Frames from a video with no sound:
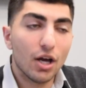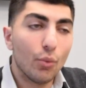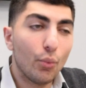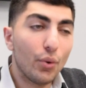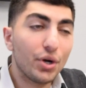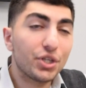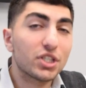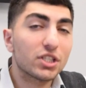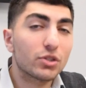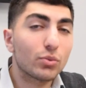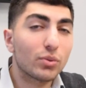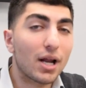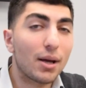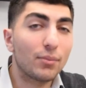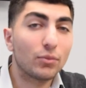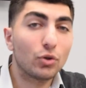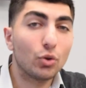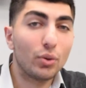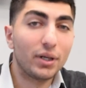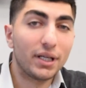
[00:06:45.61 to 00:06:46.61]
which is what
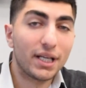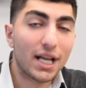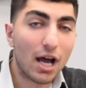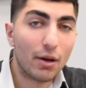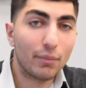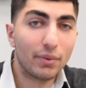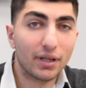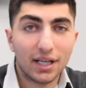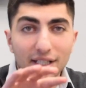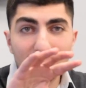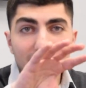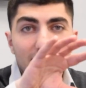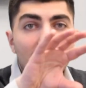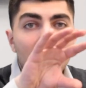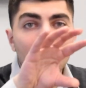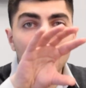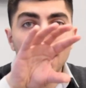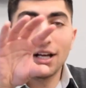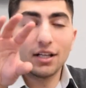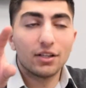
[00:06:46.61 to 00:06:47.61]
I'm doing now, because
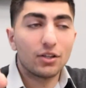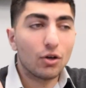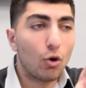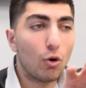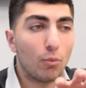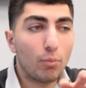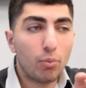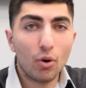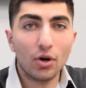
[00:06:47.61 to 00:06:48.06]
the whole